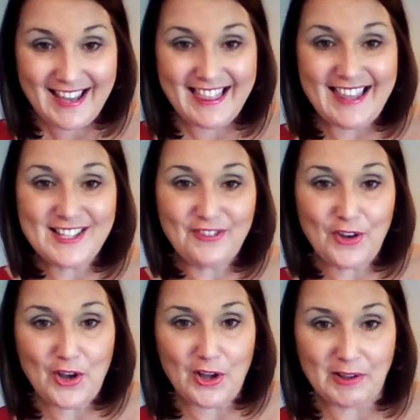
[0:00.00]
This
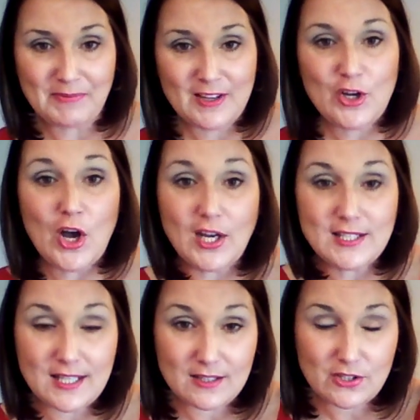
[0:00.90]
fall,
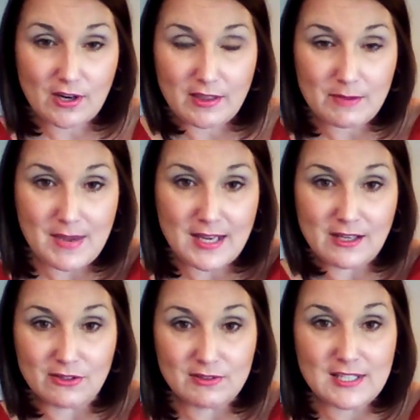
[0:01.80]
cocktails are on the
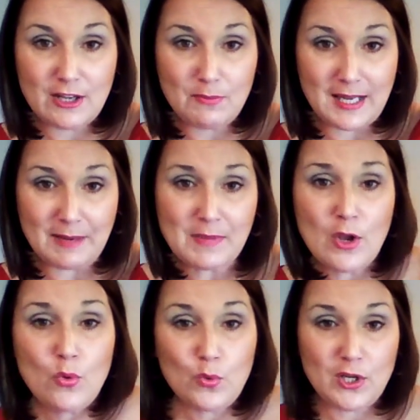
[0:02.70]
menu. Tell me,
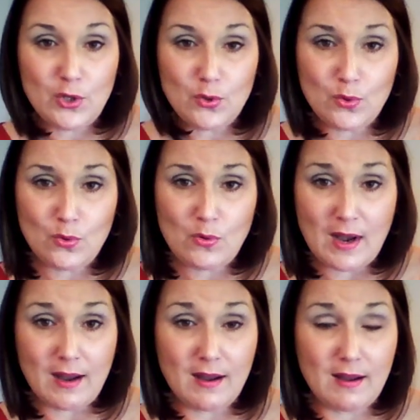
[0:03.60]
would you
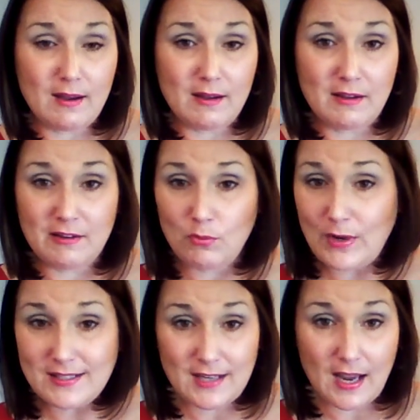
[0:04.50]

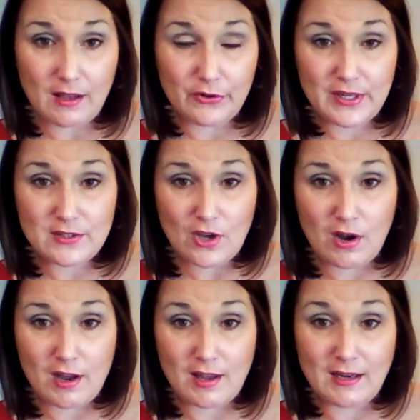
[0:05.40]
waste calories
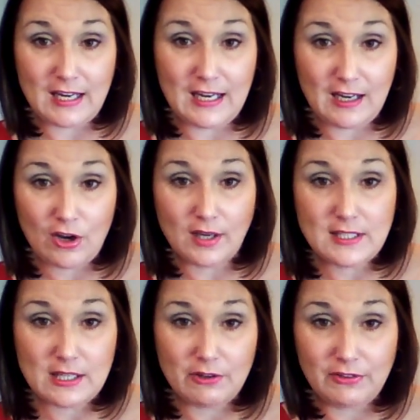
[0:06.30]
on eating
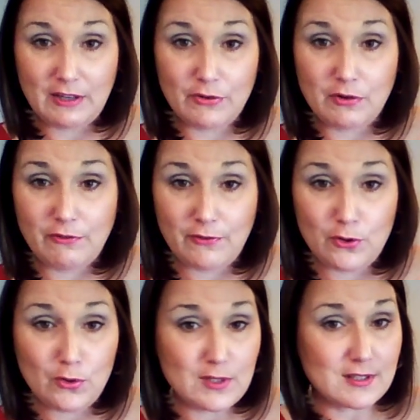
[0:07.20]
cocktail flavored
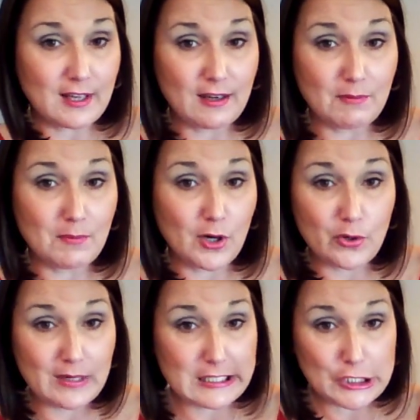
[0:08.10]
foods like a
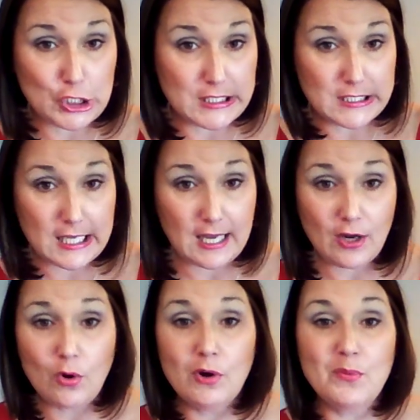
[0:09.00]
margarita cheesecake,
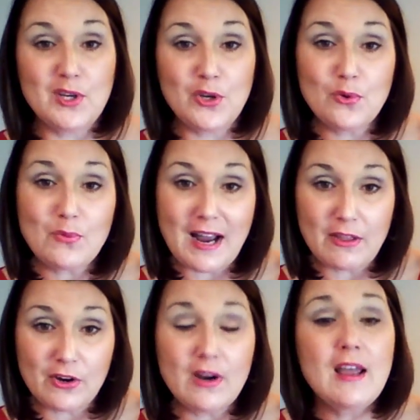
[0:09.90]
or would you
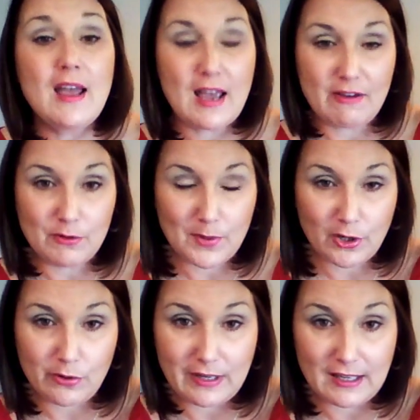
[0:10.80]
rather have a
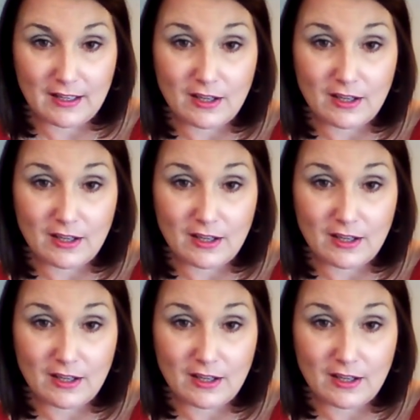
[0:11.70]
margarita